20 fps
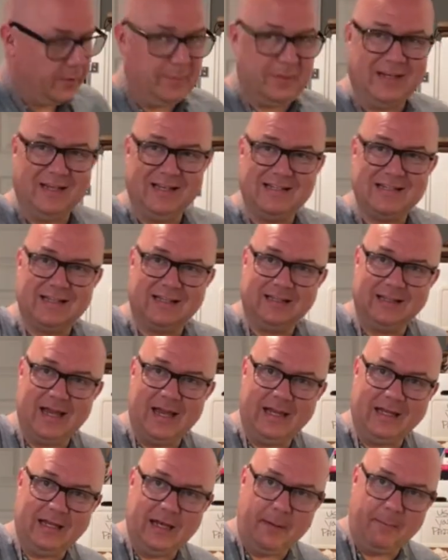piece,
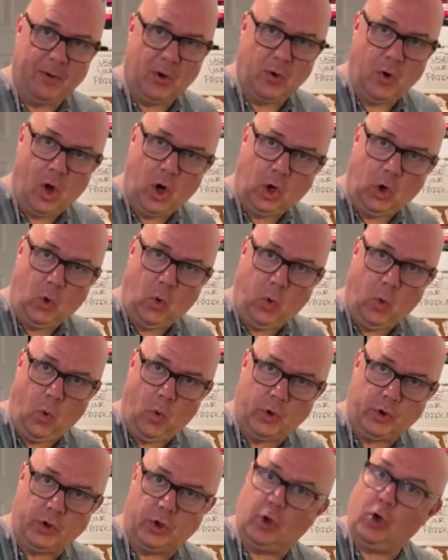laying it about a
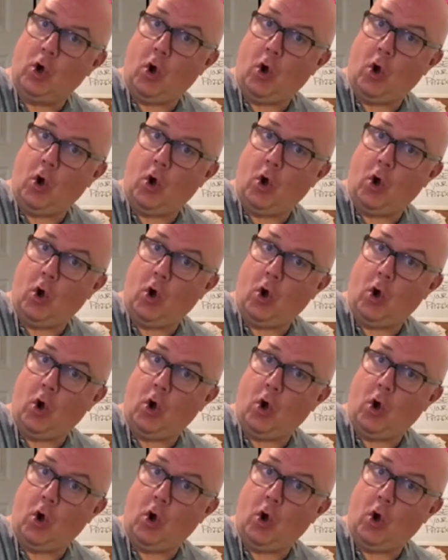quarter